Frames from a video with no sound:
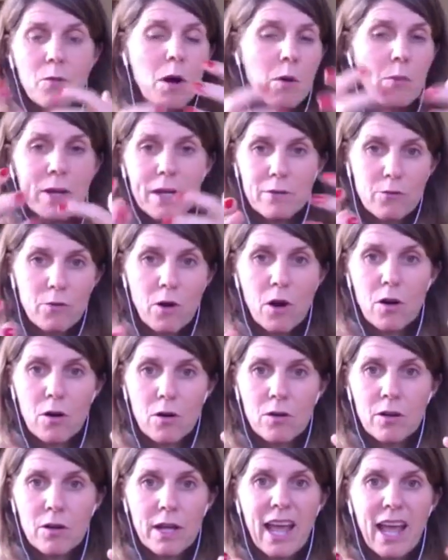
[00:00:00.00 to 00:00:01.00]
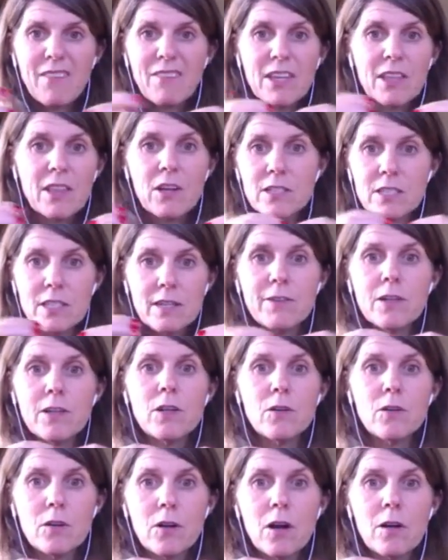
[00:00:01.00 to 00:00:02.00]
went wrong, and having those
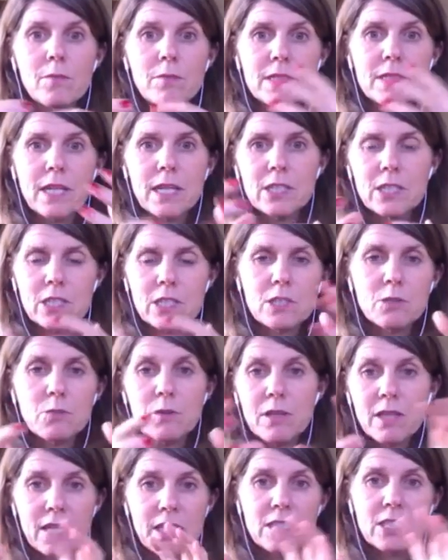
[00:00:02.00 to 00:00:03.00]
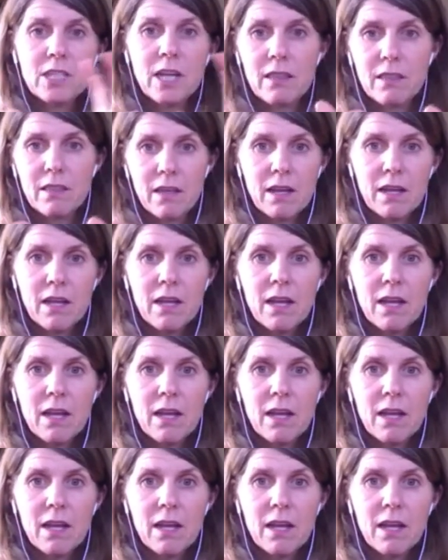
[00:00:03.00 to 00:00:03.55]
difficult conversations with each other